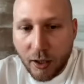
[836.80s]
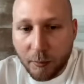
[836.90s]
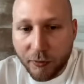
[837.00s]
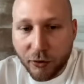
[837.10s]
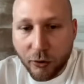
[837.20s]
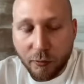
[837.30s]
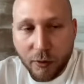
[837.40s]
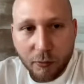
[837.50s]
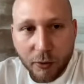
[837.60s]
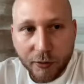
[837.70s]
So he
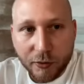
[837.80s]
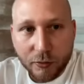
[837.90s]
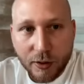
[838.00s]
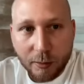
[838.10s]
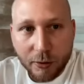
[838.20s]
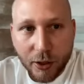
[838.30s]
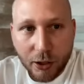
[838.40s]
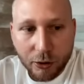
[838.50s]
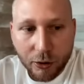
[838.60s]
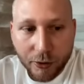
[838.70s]
really wants to double down
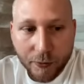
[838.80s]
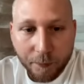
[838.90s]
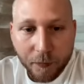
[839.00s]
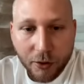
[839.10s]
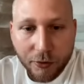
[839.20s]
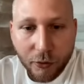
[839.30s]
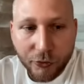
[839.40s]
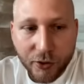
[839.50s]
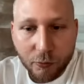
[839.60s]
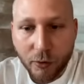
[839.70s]
on those
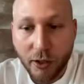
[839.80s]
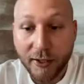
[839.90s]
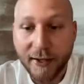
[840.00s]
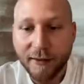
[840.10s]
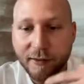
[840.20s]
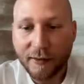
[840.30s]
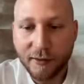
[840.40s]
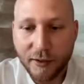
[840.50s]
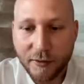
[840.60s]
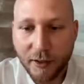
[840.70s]
that were against these
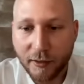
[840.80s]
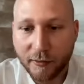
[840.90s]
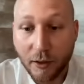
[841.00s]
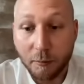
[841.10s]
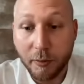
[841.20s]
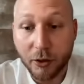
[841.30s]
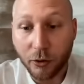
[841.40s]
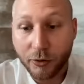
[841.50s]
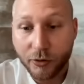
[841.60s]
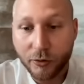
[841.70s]
ideas, but
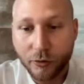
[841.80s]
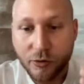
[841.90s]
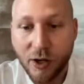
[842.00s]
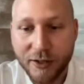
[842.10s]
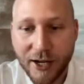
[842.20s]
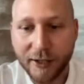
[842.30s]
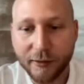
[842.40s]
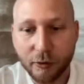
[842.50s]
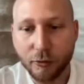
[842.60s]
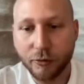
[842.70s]
also not
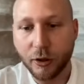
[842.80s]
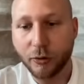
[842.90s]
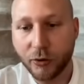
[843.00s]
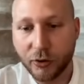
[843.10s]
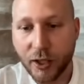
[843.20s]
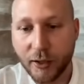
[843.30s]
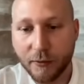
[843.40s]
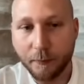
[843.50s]
exclude those that